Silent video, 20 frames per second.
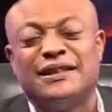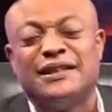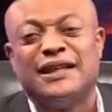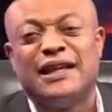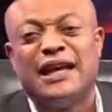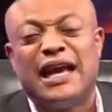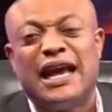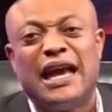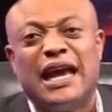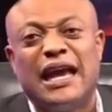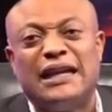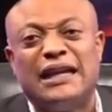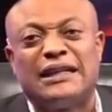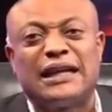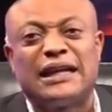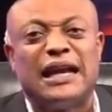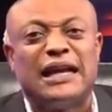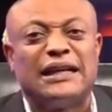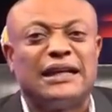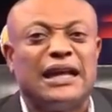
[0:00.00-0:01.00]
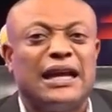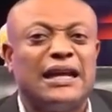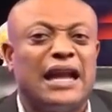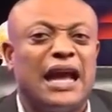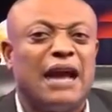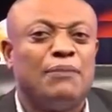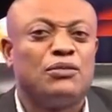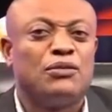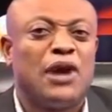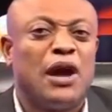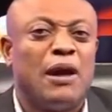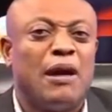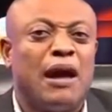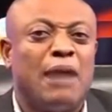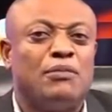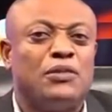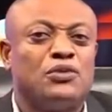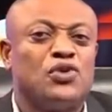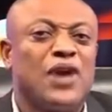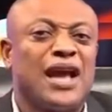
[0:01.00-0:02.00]
And I'm
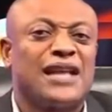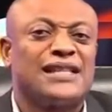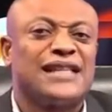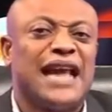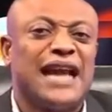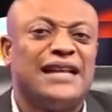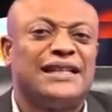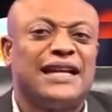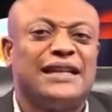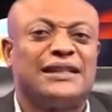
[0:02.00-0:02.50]
so excited.